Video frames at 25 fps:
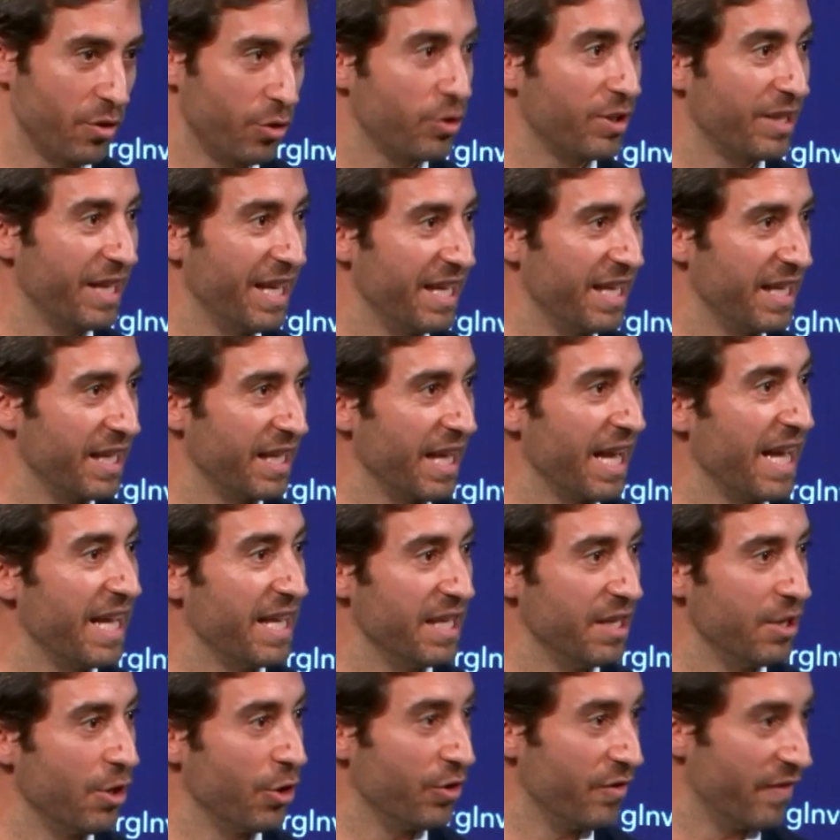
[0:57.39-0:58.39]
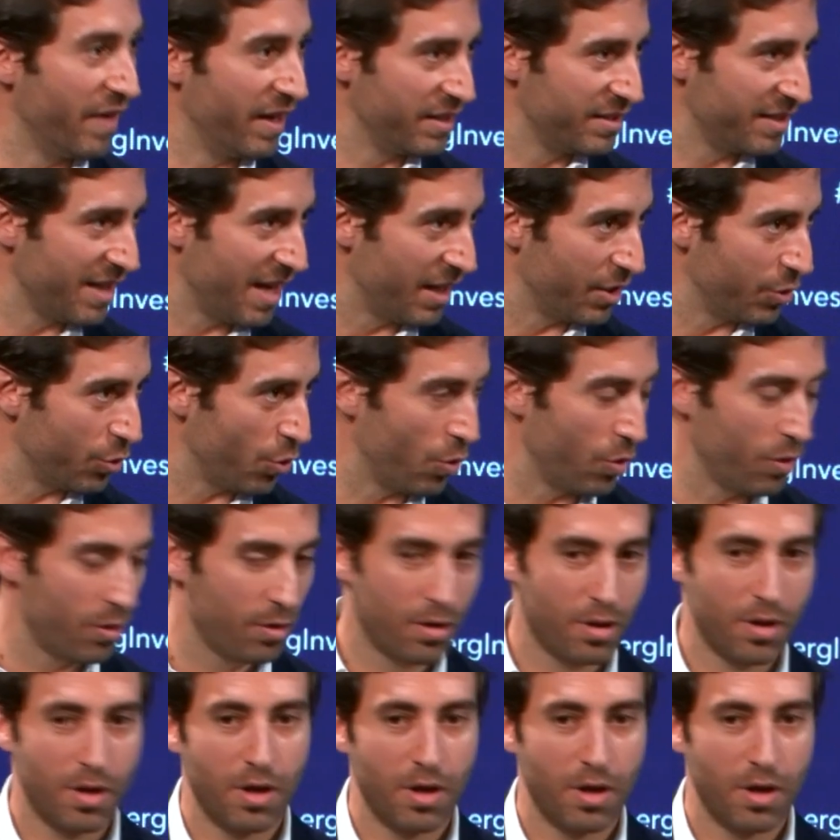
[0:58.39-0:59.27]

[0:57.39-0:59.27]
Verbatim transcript: not getting any advice at all.